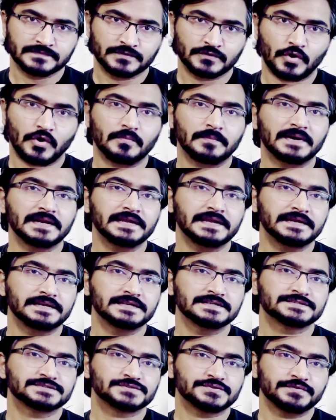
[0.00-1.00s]
Normally it
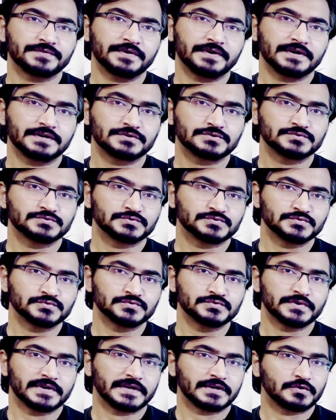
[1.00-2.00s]
is required to
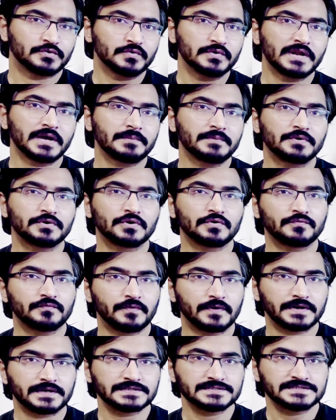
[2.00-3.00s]
do a good amount of
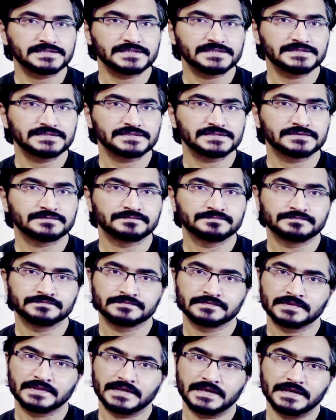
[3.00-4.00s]
water change,
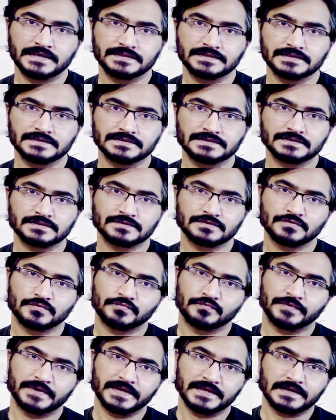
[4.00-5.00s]
either
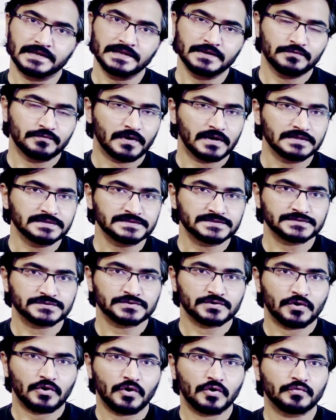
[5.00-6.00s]
weekly once
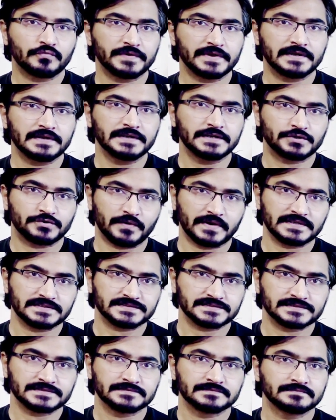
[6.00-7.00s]
or weekly
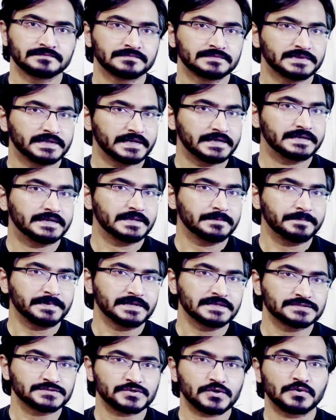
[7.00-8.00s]
twice. It
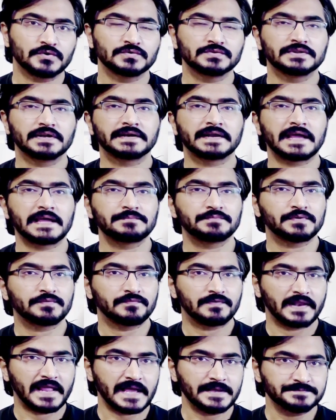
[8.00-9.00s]
depends on the type of
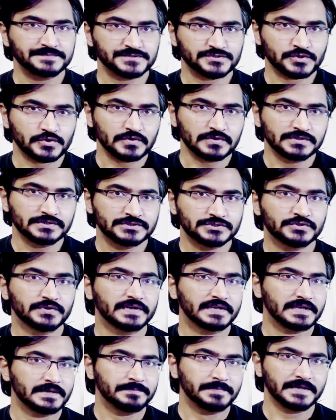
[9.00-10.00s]
livestock you are
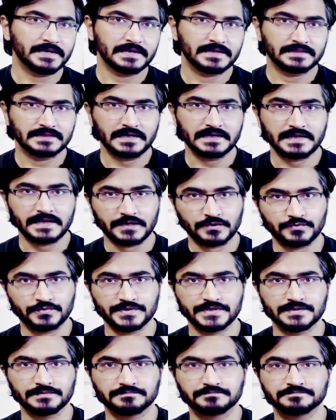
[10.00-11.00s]
keeping in that
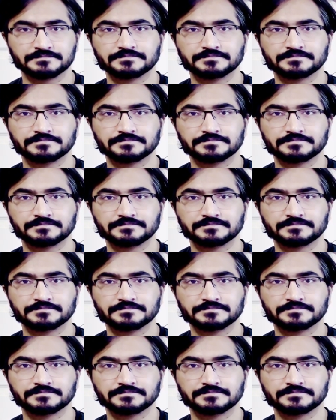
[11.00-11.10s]
aquarium.